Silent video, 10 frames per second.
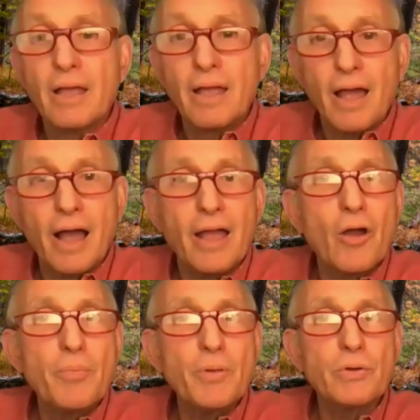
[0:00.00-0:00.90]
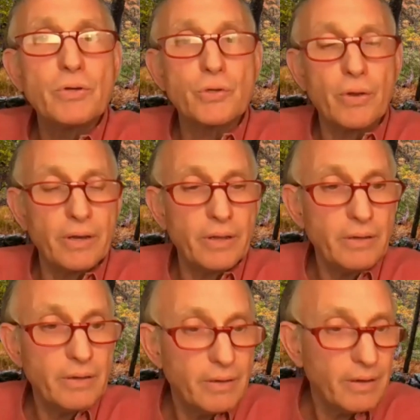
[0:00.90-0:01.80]
I hope you enjoyed it,
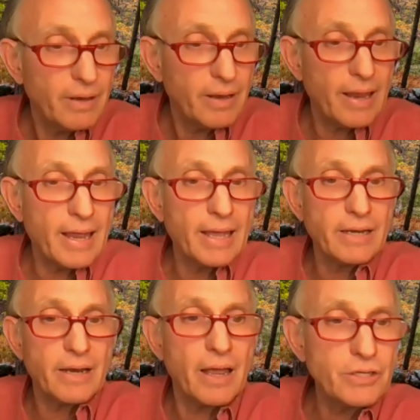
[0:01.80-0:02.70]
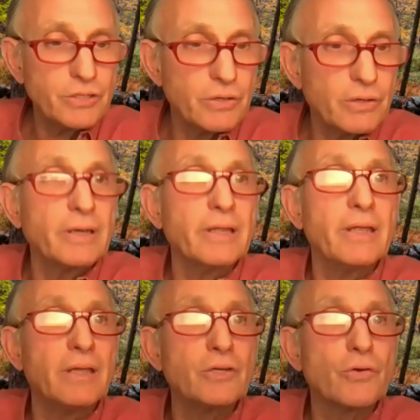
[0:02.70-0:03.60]
and I certainly
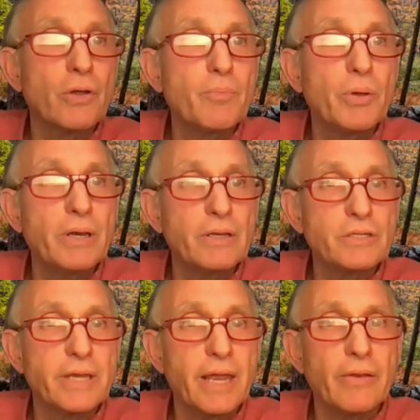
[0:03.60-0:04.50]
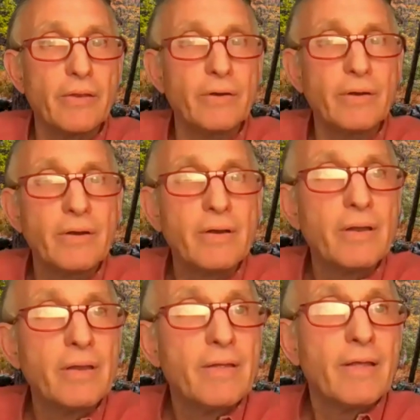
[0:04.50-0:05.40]
enjoyed putting this together.
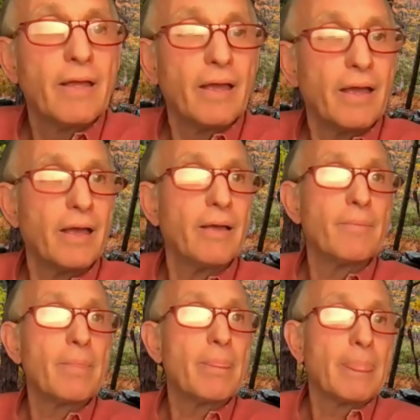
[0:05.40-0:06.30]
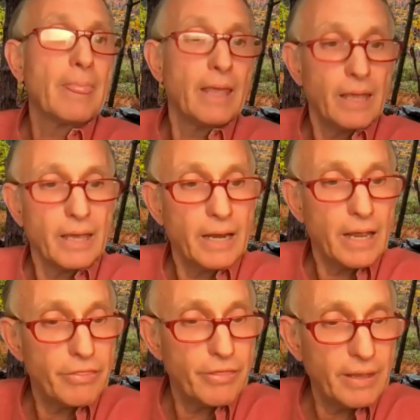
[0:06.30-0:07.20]
Um, and I
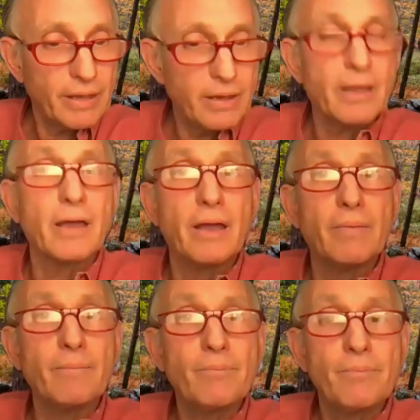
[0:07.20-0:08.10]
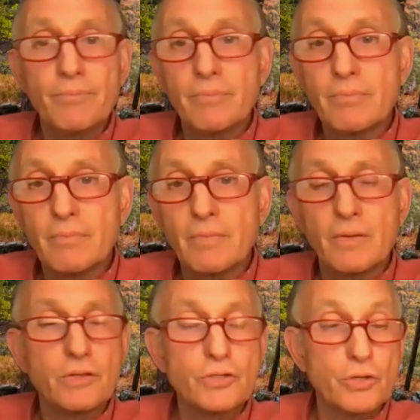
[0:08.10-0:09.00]
think um,
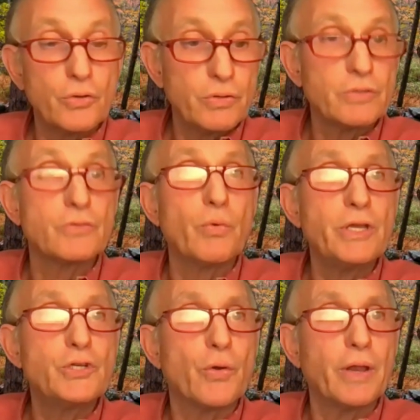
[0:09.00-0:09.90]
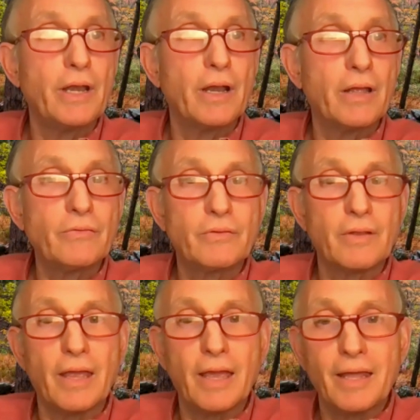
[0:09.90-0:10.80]
Sue is rejoining us,
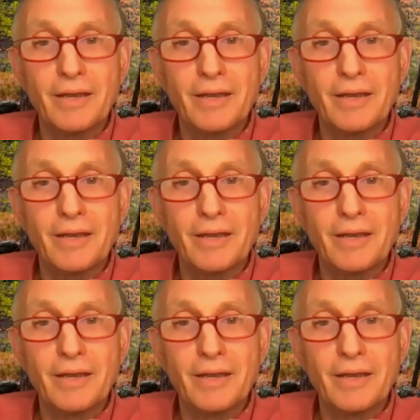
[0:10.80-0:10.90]
and